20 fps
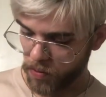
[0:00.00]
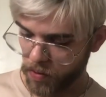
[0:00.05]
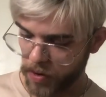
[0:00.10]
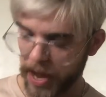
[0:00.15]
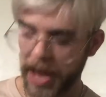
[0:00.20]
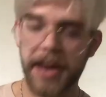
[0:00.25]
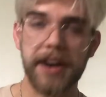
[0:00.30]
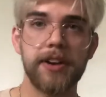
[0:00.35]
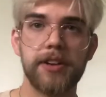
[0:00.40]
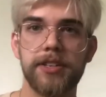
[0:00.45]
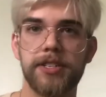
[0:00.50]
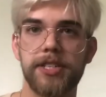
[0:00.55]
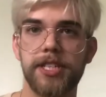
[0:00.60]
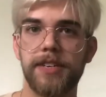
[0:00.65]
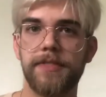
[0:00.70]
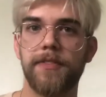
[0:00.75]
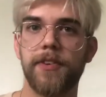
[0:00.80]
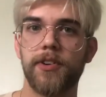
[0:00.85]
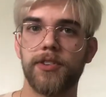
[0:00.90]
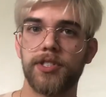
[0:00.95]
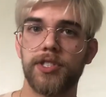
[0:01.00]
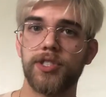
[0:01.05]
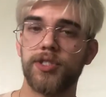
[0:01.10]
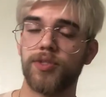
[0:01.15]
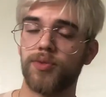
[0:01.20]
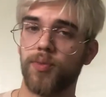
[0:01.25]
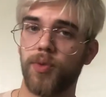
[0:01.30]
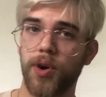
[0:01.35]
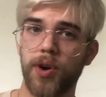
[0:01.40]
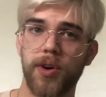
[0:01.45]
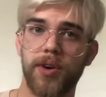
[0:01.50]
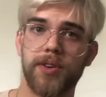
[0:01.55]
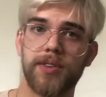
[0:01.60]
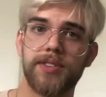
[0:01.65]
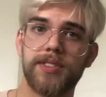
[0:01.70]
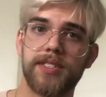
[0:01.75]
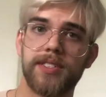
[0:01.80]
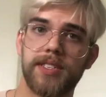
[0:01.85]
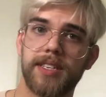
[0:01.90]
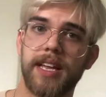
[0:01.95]
energy versus
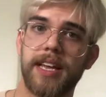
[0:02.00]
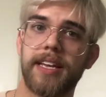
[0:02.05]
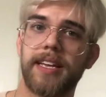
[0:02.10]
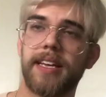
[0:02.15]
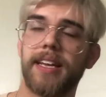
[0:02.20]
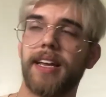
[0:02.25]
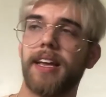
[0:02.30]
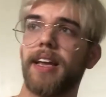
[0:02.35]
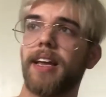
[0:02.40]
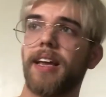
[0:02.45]
words. Like,